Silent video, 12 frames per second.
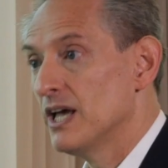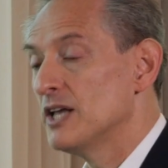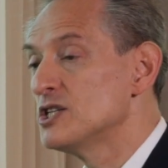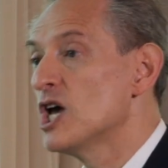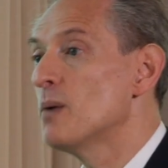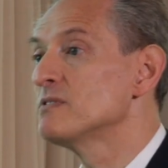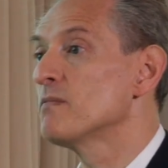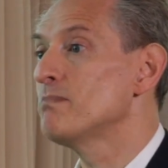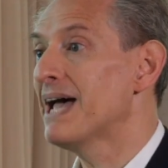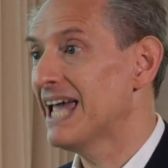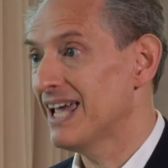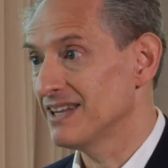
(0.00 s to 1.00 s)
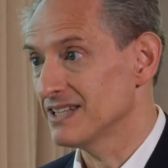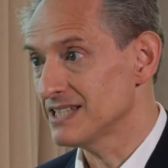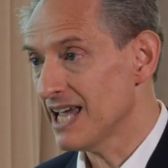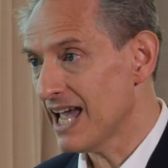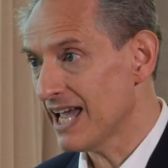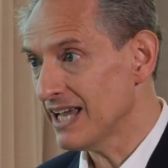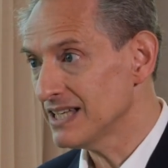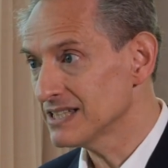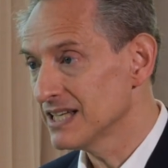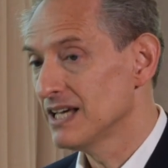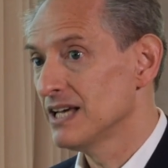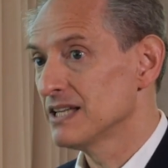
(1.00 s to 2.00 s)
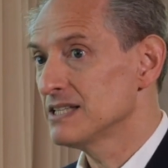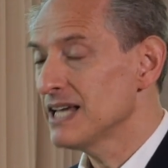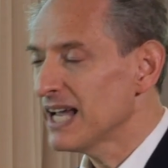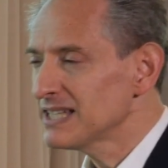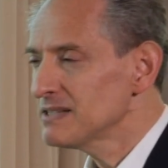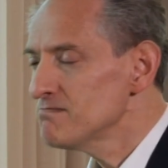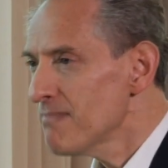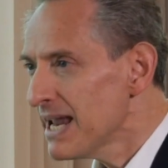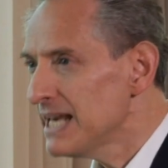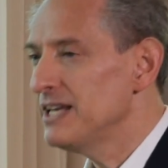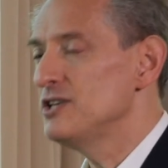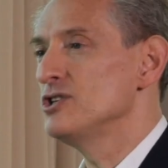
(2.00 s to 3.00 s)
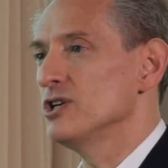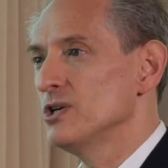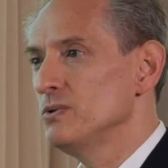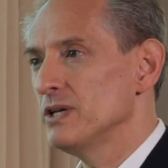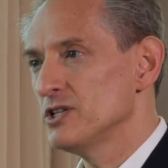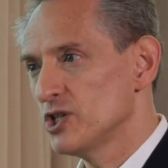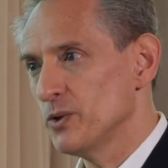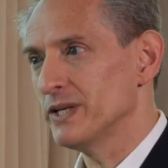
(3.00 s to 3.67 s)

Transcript: In terms of paying the tax is mainly due in 2